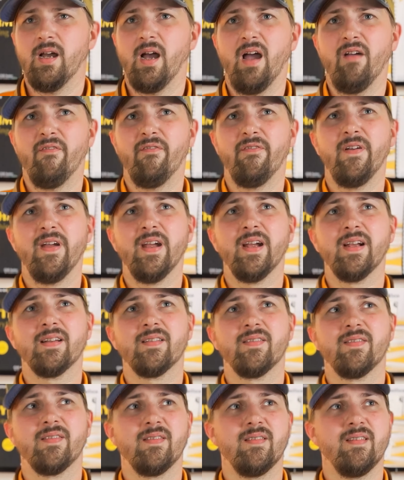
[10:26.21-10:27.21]
I
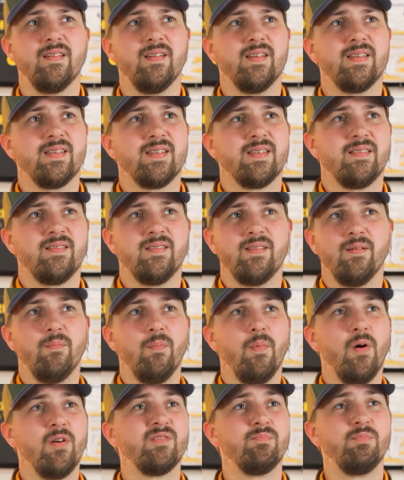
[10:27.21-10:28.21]
think it's the
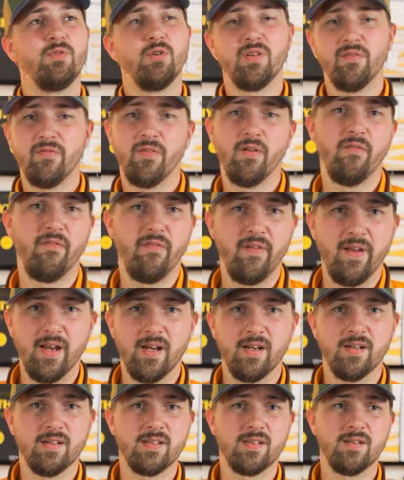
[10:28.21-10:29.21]
most beautiful
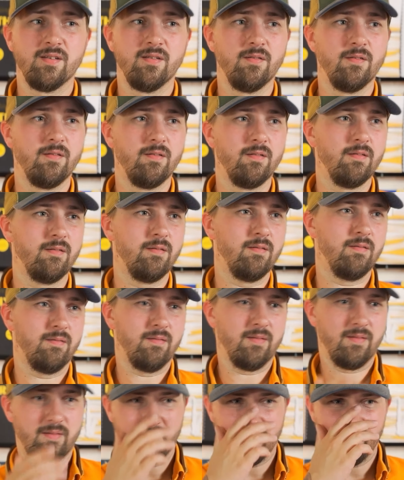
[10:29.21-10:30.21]
thing
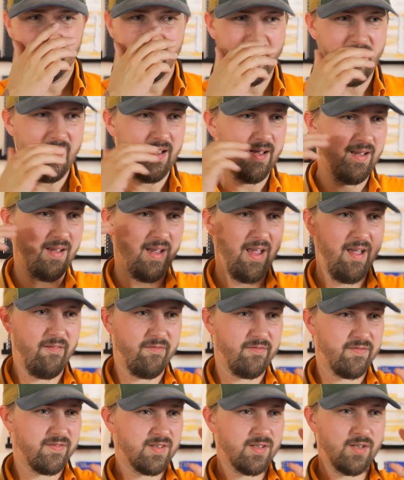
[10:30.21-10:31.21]
to
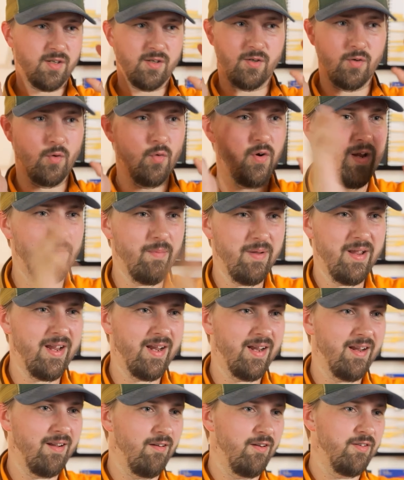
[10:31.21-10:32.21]
have
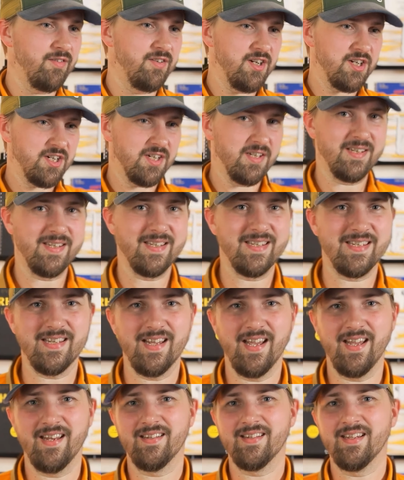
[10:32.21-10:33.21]
screaming
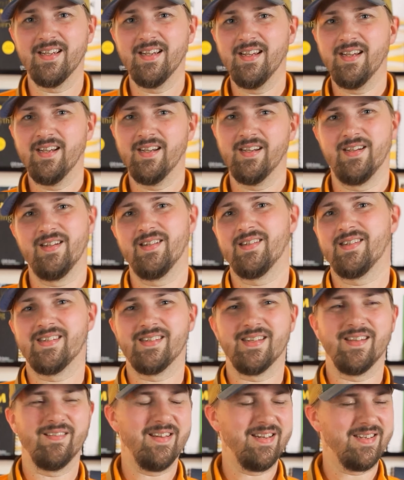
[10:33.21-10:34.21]
auditions, and
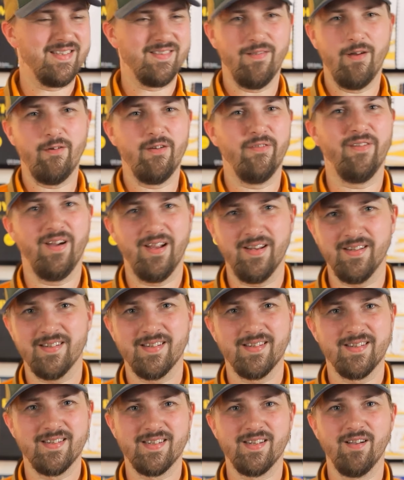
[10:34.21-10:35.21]
it's very fun.
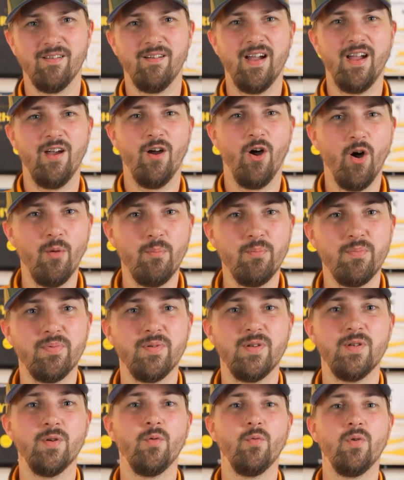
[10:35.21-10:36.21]
So I hope
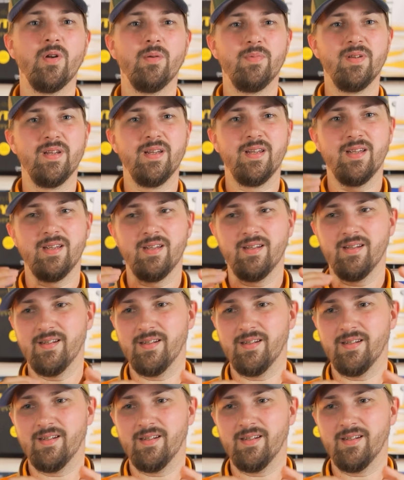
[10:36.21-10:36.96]
you will be